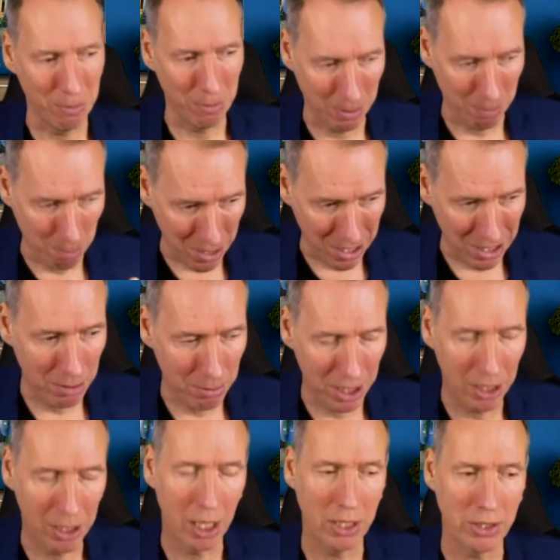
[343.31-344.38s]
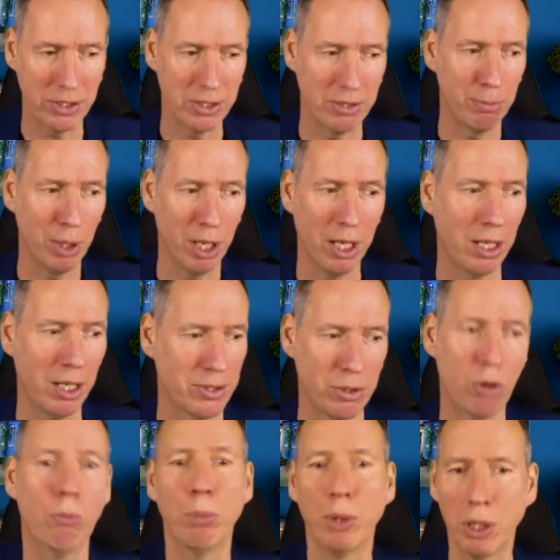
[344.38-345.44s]
in many many cases of pain it's
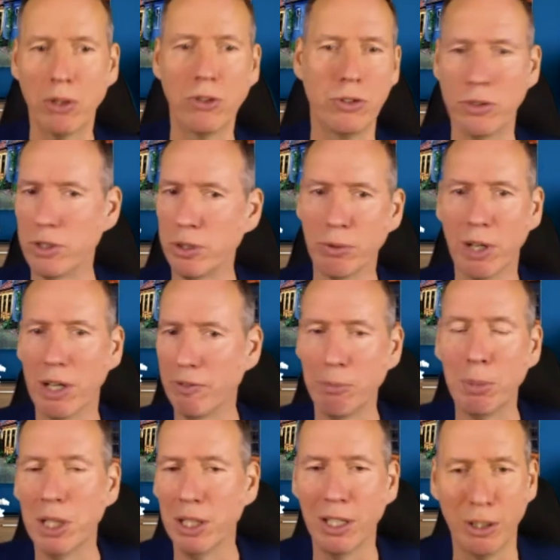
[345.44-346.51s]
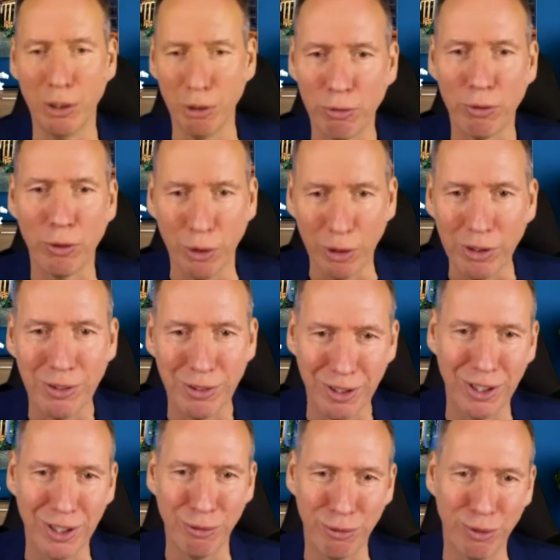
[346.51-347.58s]
not because you still have a pin in your foot
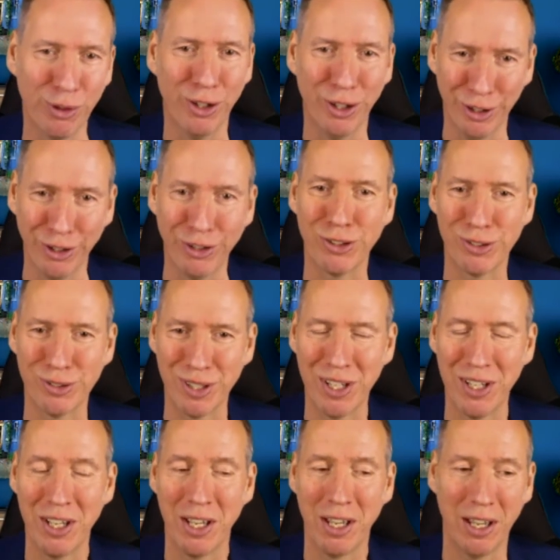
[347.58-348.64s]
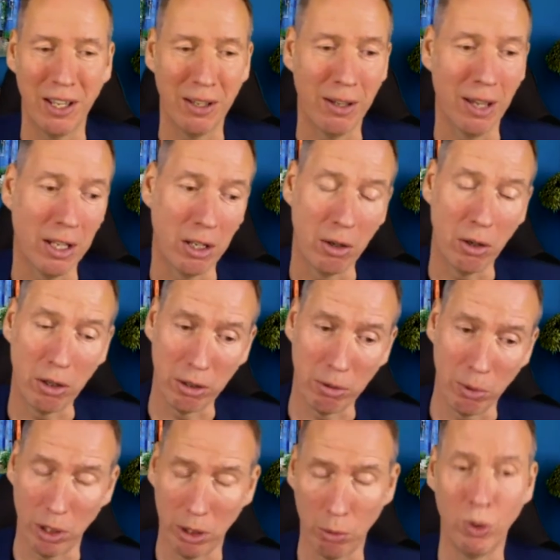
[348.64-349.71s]
that your foot hurts uh, and a lot of the
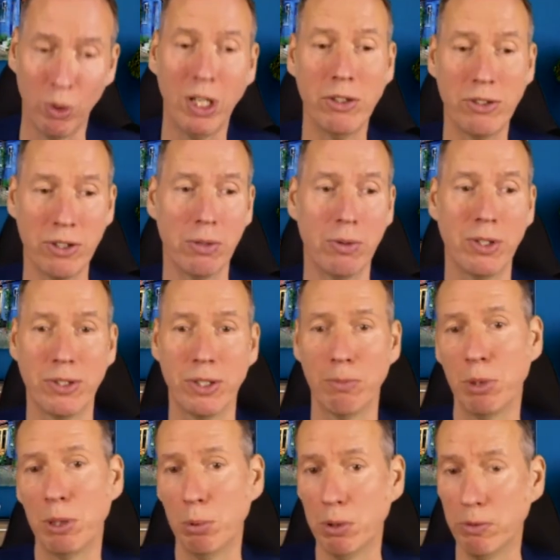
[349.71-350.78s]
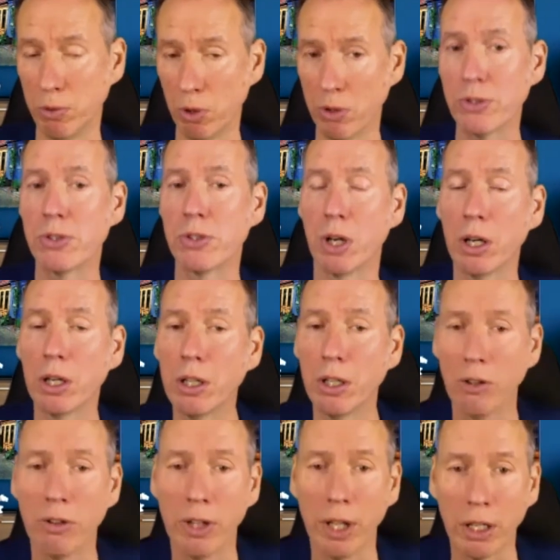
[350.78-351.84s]
work that we do is in people who've got stuck
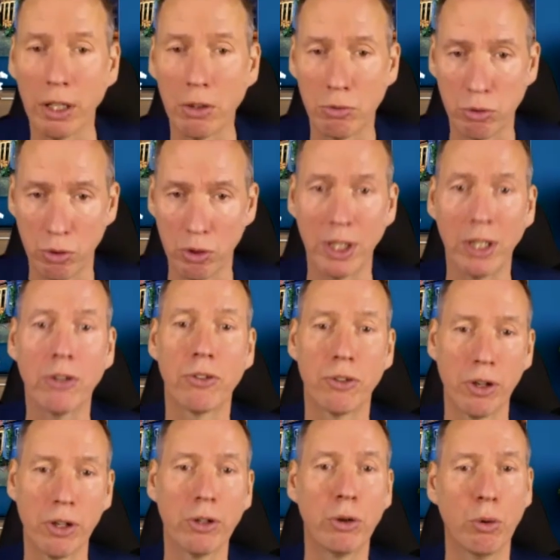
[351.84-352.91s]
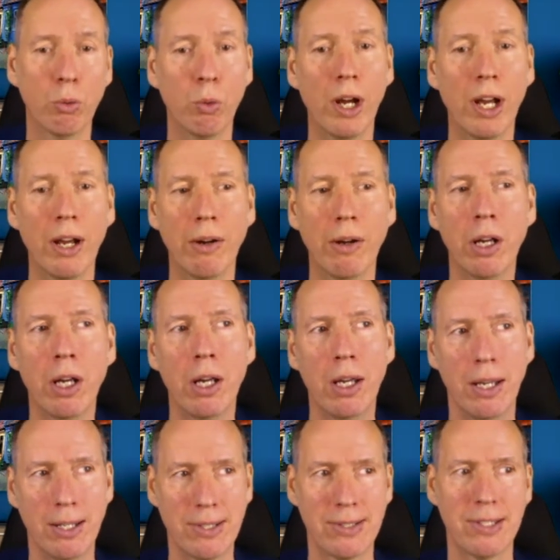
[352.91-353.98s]
into that chronic cycle where
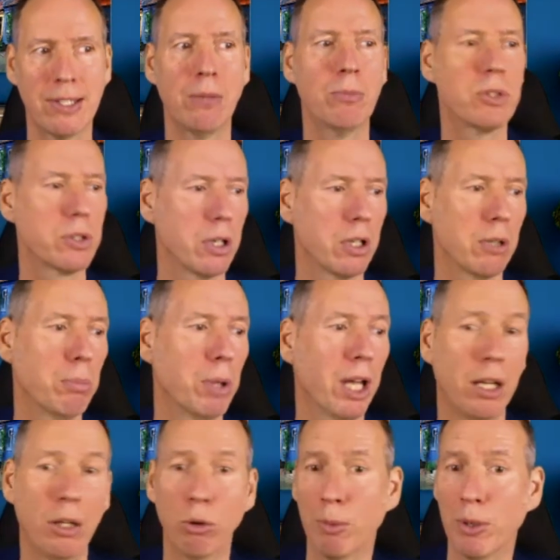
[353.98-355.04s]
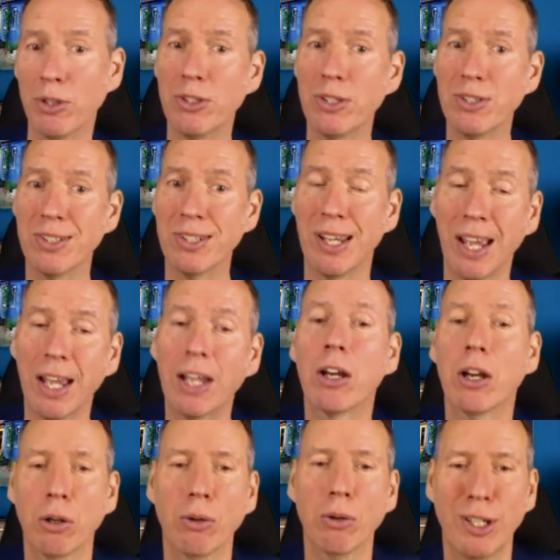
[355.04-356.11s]
it seems like the pain almost is an
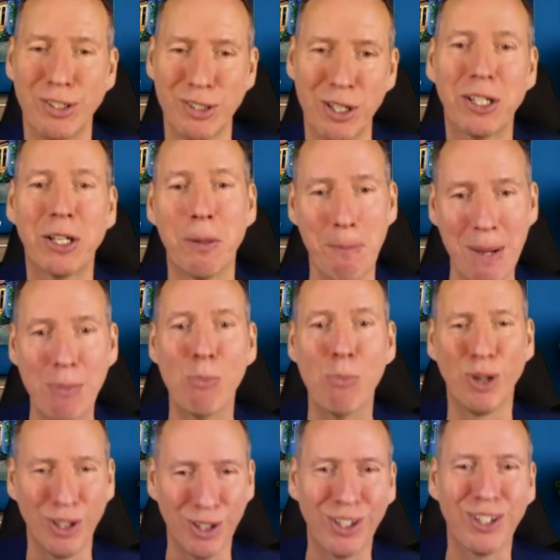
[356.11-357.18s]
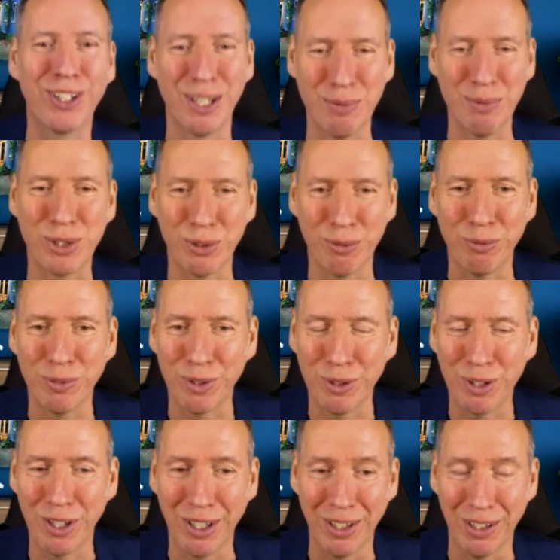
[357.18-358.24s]
echo, is like a memory that keeps on
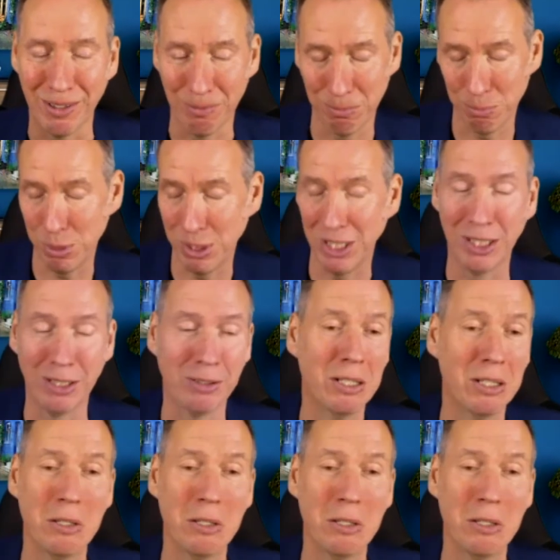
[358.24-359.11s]
uh, being